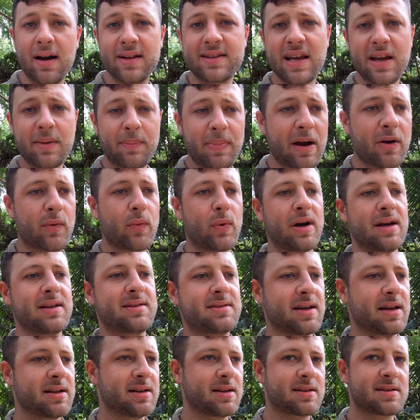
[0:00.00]
I take back what I
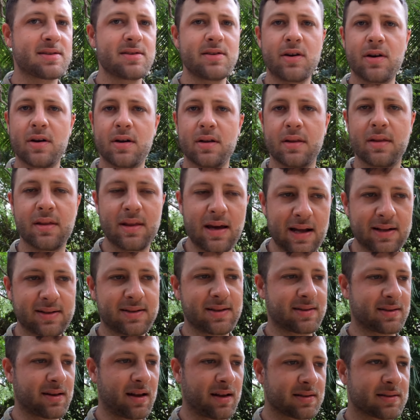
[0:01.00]
said, it's not that
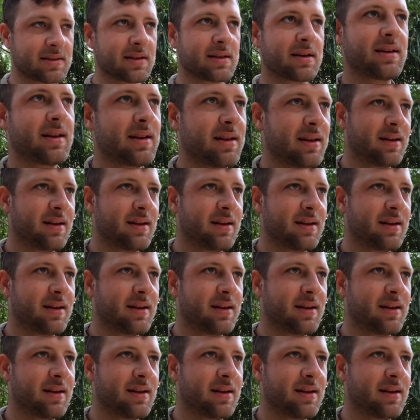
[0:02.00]
disgusting.